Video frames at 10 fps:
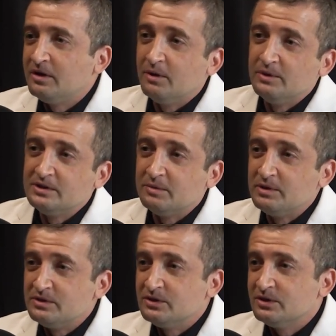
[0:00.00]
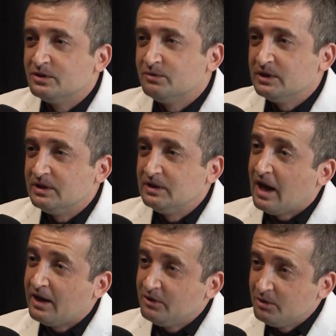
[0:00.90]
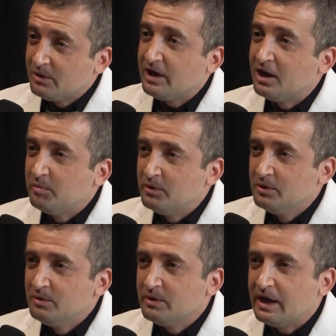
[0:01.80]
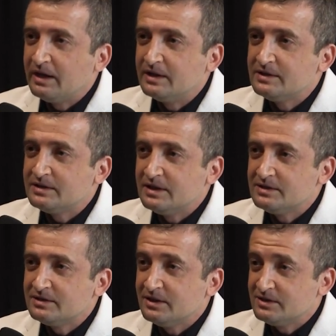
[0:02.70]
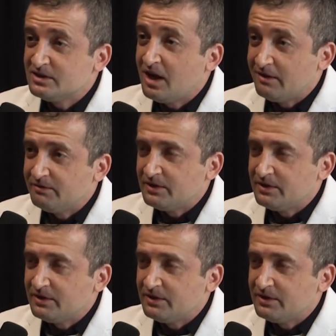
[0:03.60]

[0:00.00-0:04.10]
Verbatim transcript: No one's in a position to really guide you or help you, and it's it's it's tough.